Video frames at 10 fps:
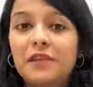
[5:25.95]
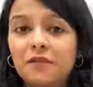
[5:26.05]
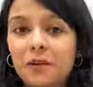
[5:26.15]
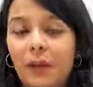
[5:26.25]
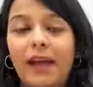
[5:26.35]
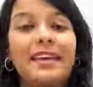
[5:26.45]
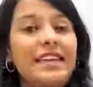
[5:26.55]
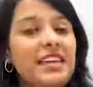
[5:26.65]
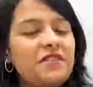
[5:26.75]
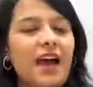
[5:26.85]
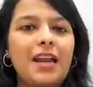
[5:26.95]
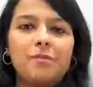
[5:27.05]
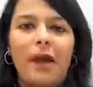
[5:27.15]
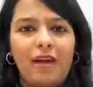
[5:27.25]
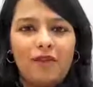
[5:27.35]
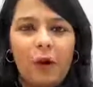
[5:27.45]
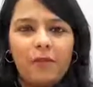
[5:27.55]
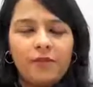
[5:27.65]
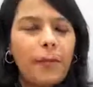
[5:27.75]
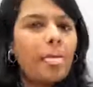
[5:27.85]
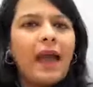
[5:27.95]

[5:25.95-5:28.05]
given by Ivan Pavlov.